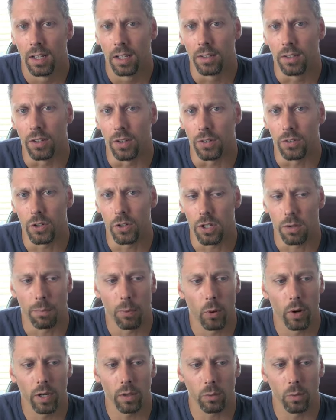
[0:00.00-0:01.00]
there, there's a
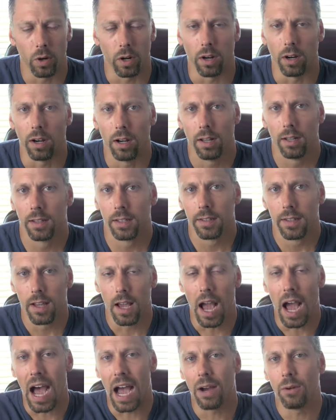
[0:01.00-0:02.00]
point where
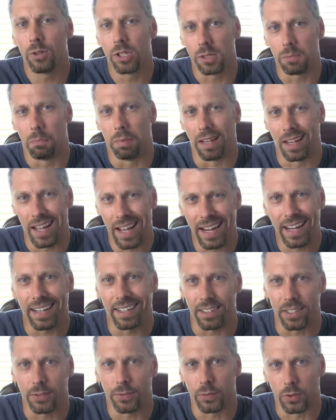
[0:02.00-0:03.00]
I was
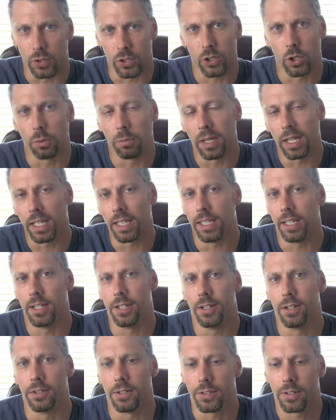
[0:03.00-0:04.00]
blind for so many
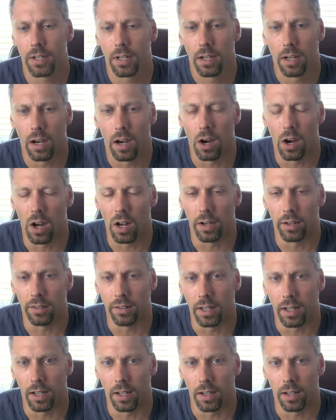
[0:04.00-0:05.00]
years
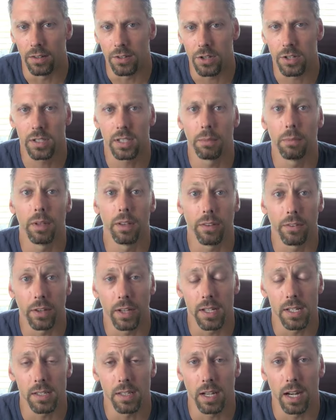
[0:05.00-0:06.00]
on uh, just some of the
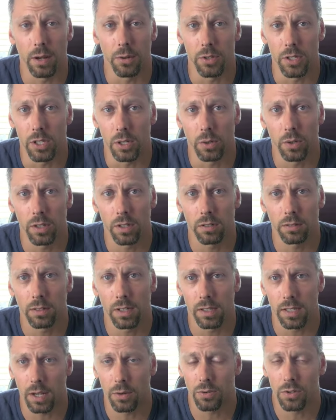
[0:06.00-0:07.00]
things that I was doing
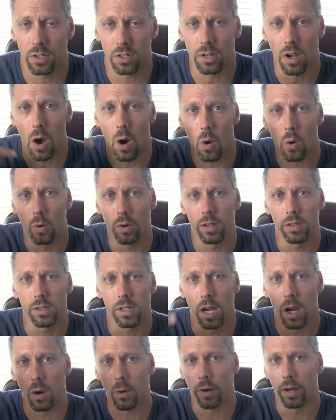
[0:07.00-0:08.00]
because I was just always
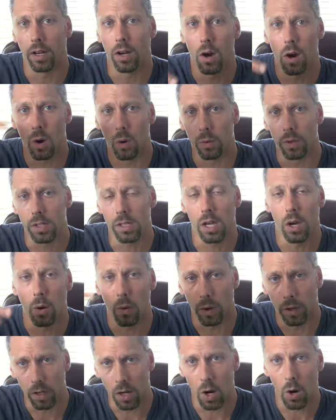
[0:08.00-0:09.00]
going, always
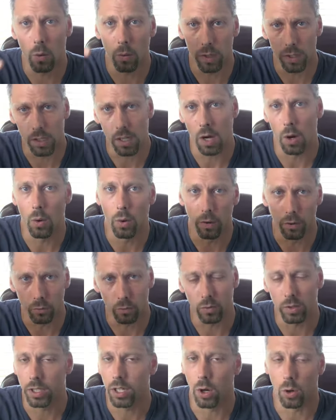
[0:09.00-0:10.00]
going, always
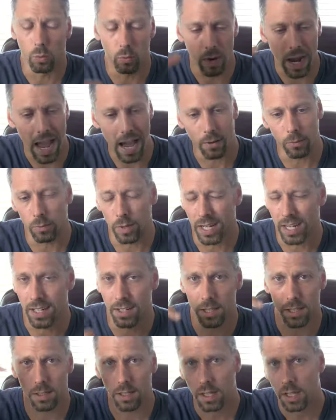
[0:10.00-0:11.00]
going. You know, rat
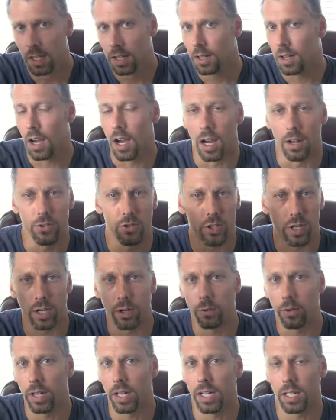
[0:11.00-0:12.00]
race, uh,
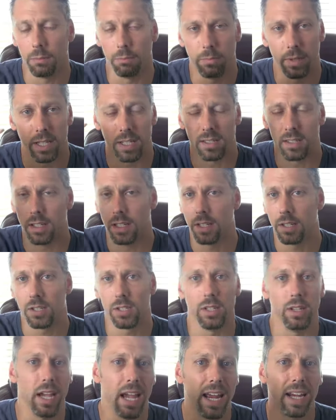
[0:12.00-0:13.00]
generating business,
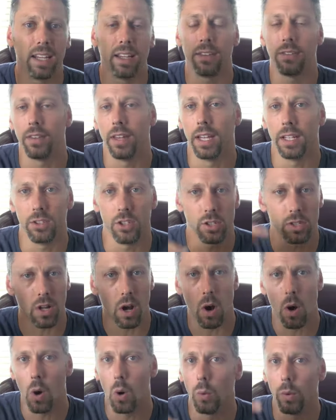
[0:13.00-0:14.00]
do anything, just
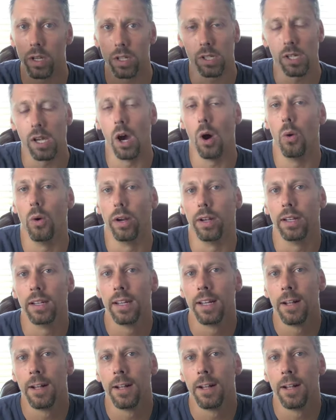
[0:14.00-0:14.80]
always going.